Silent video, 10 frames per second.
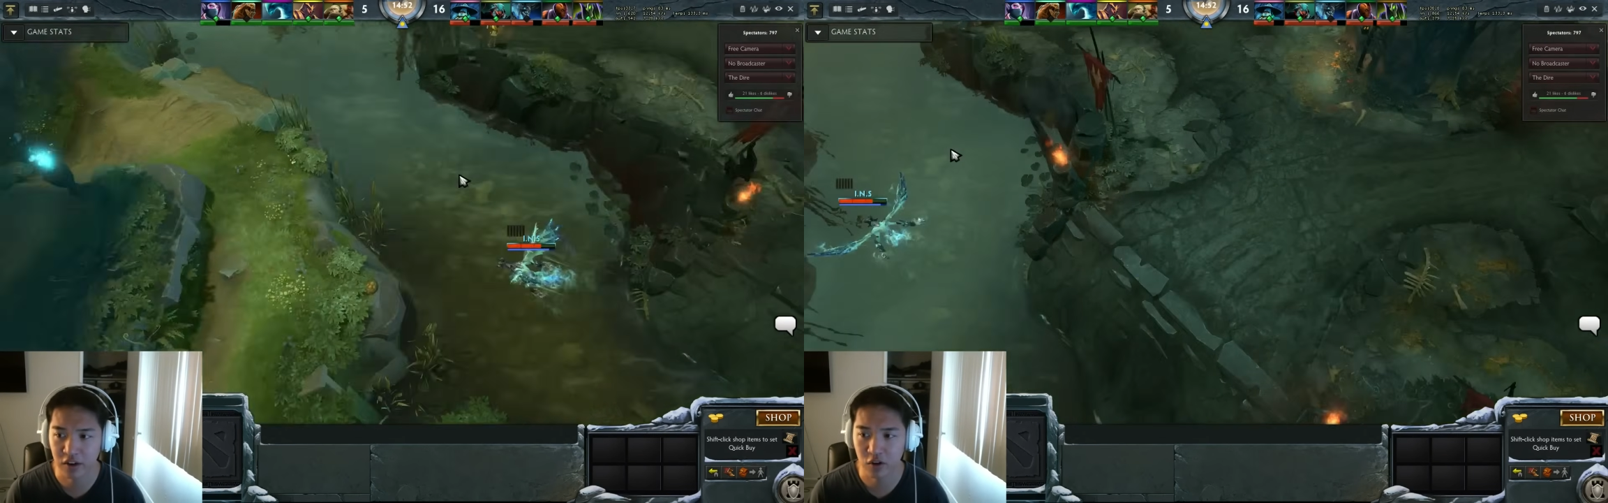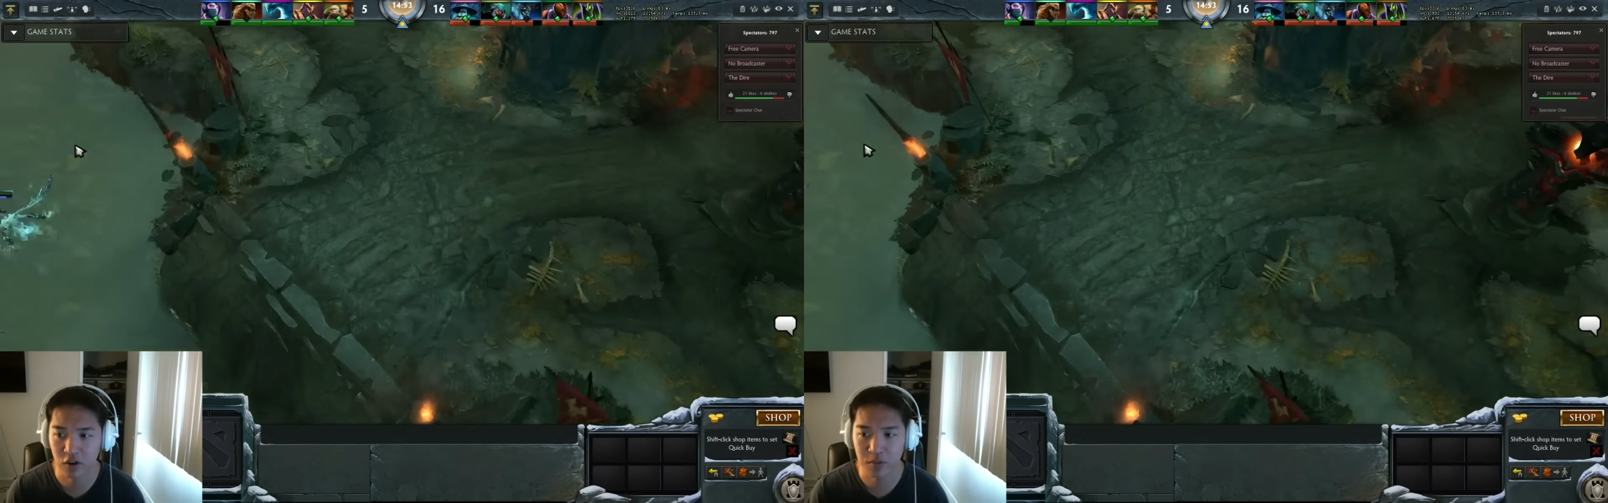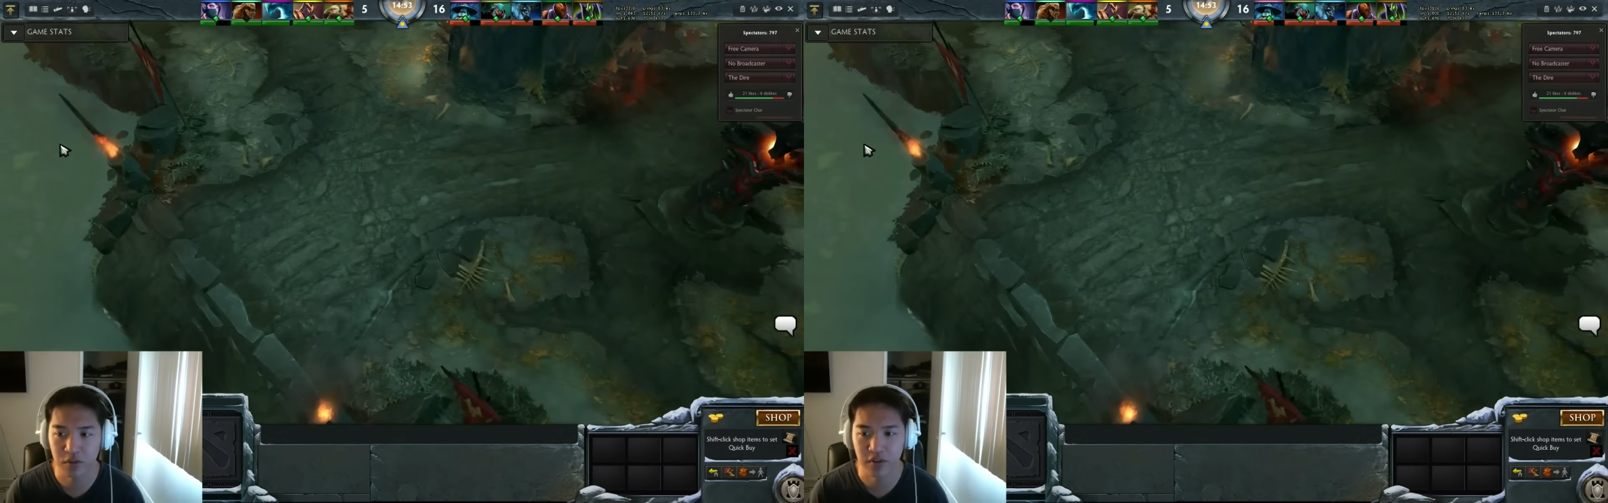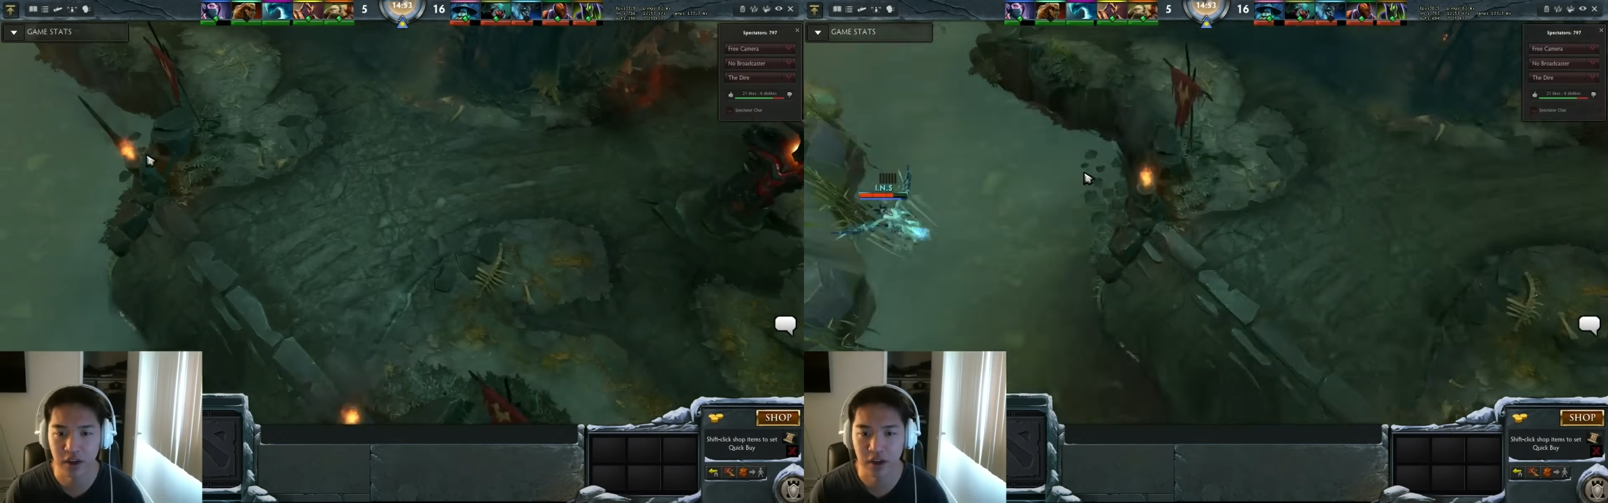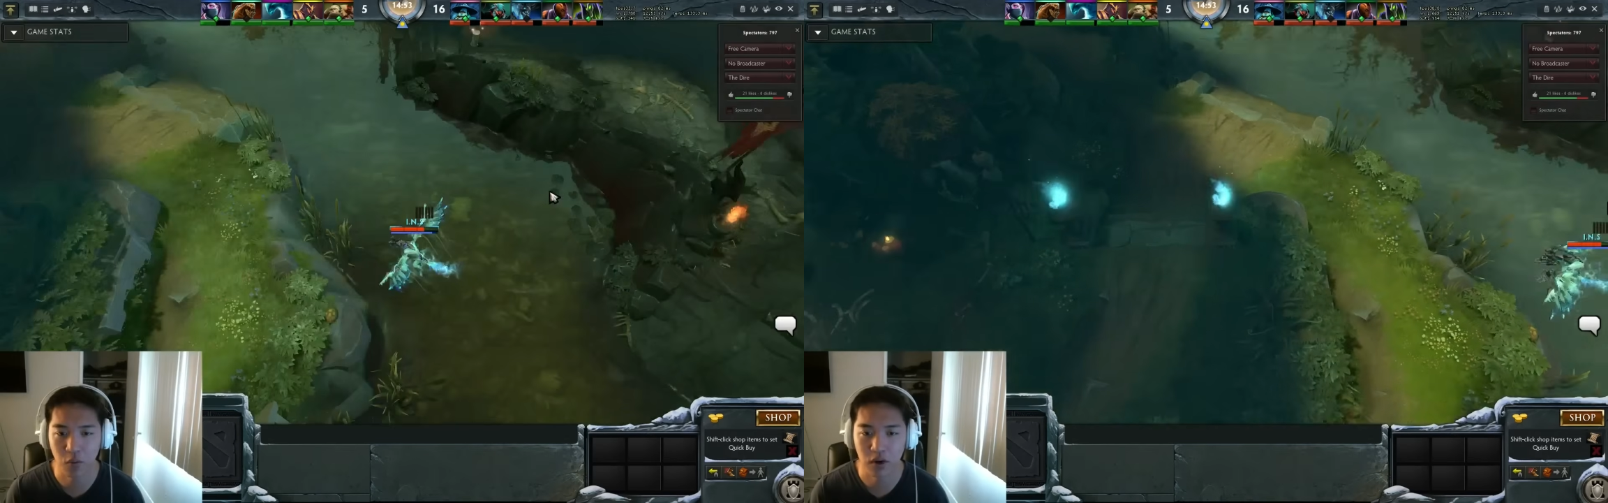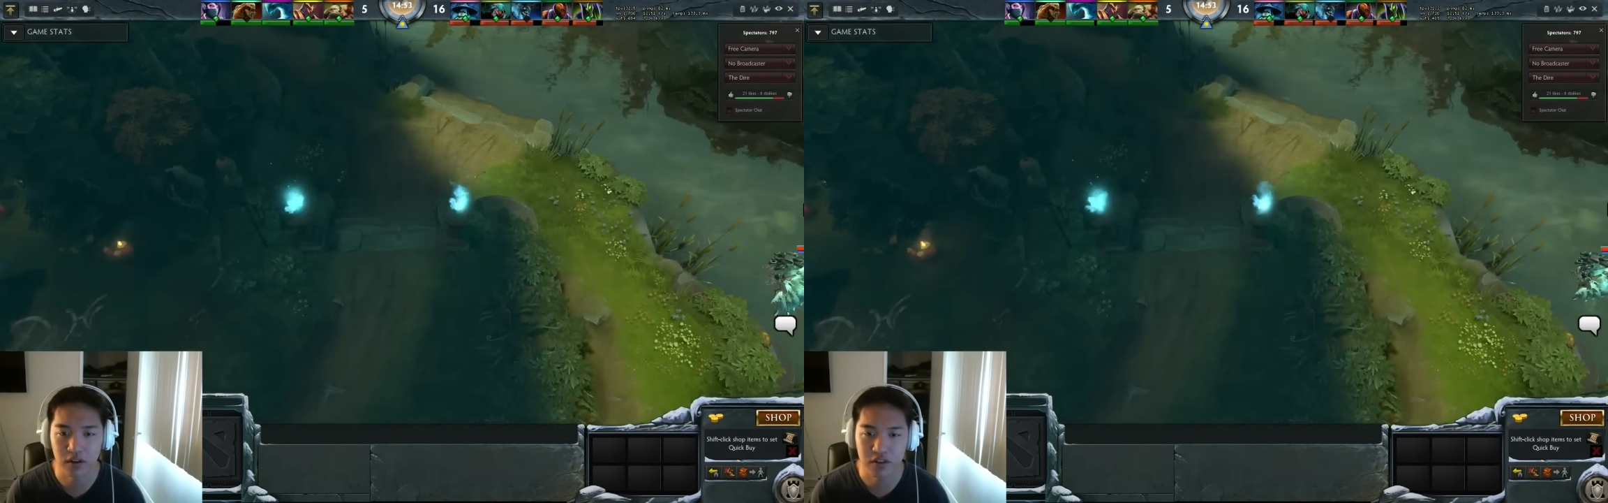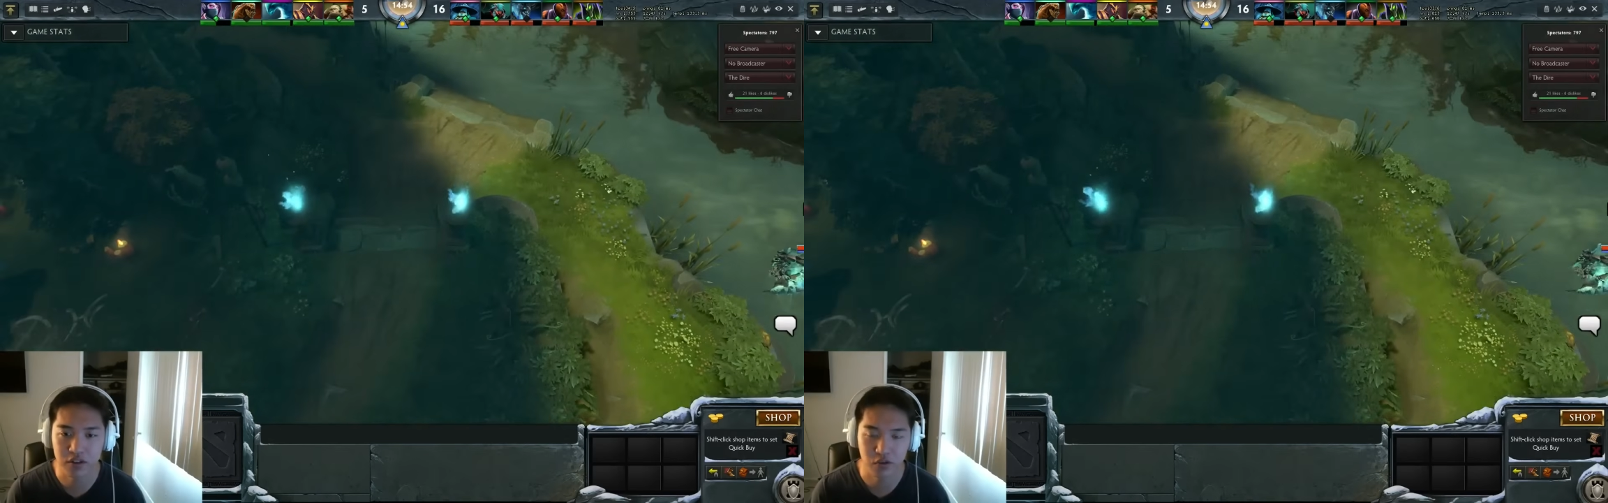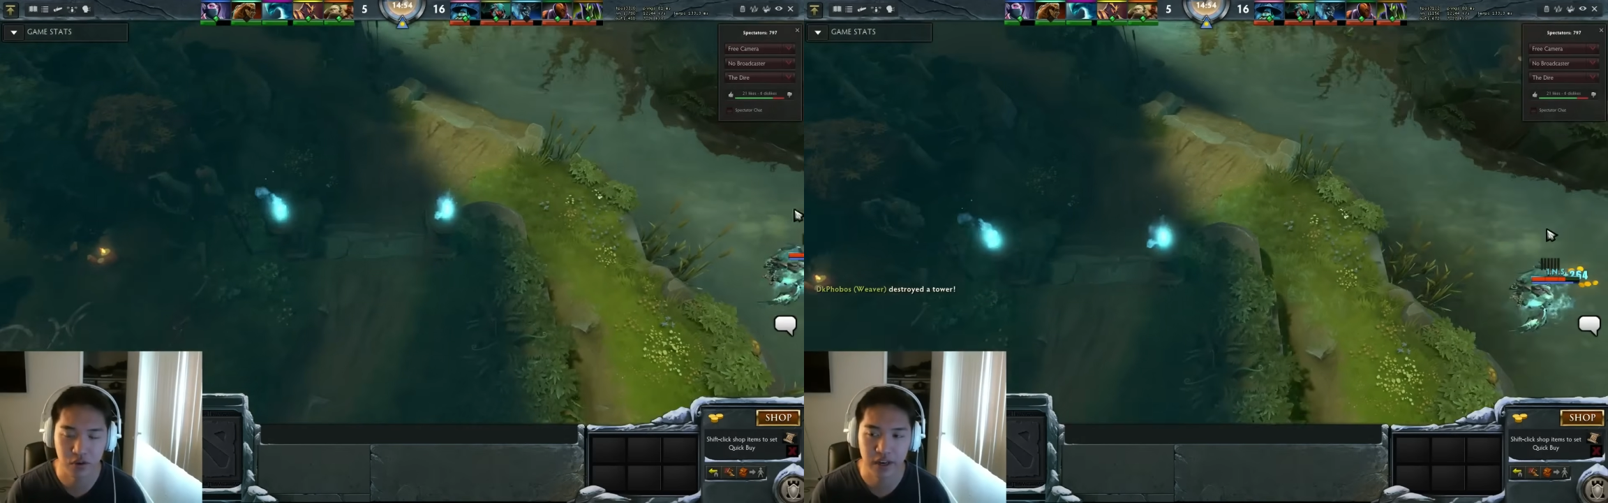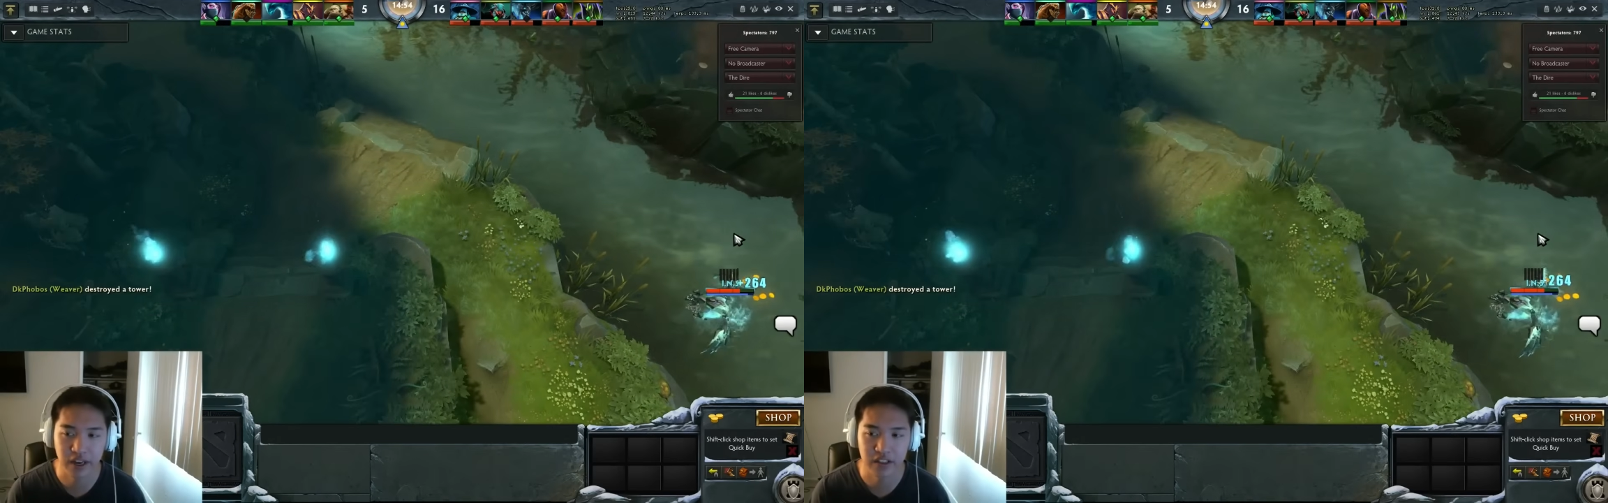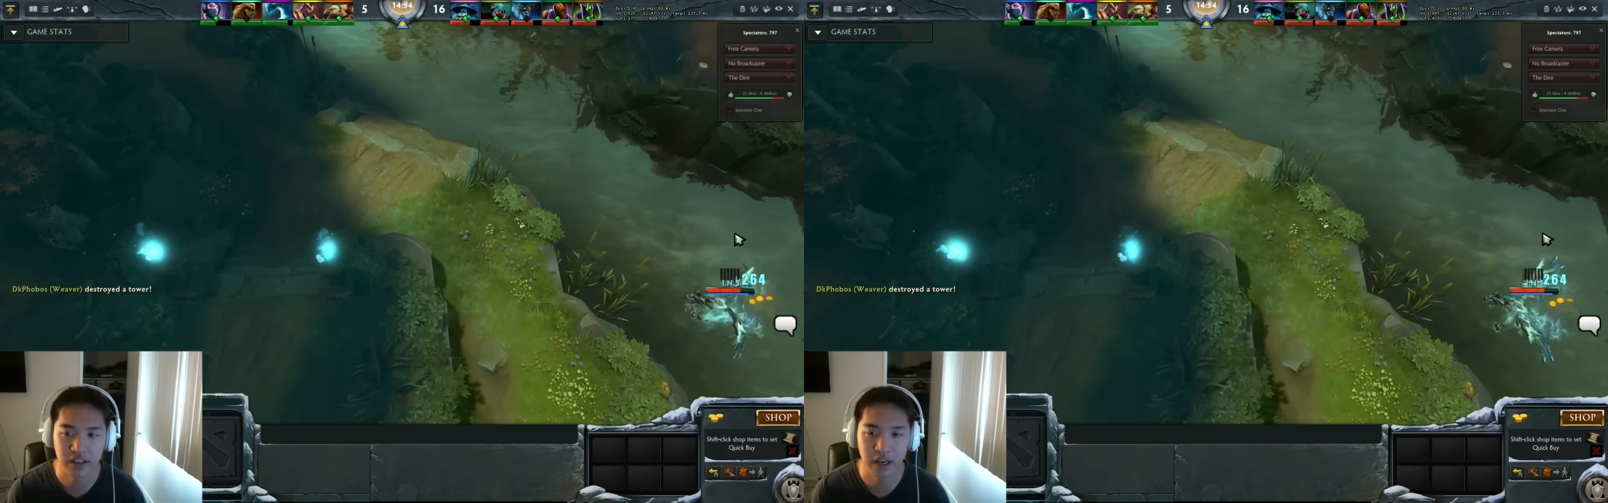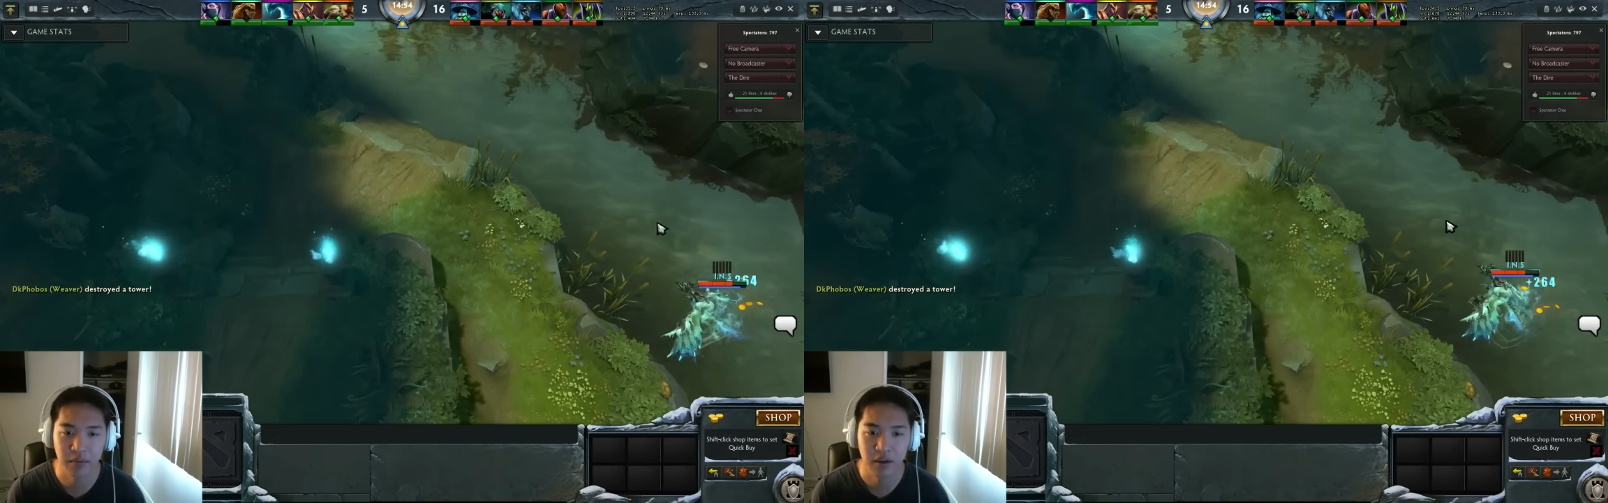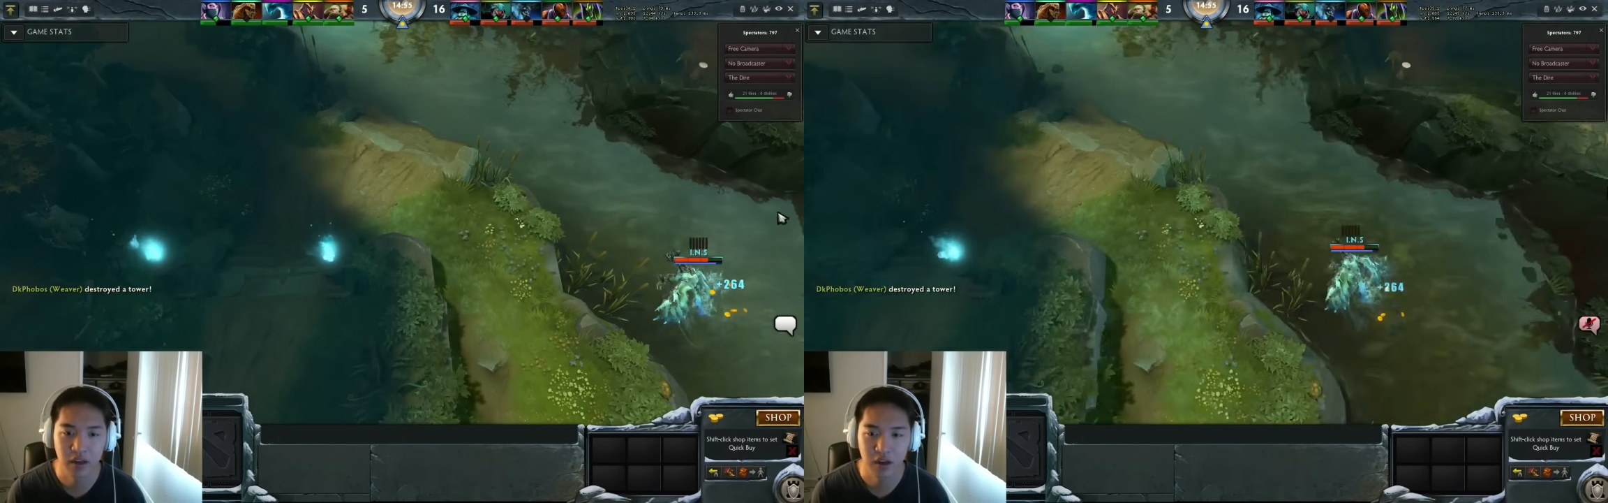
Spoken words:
you can only move like one screen at a time,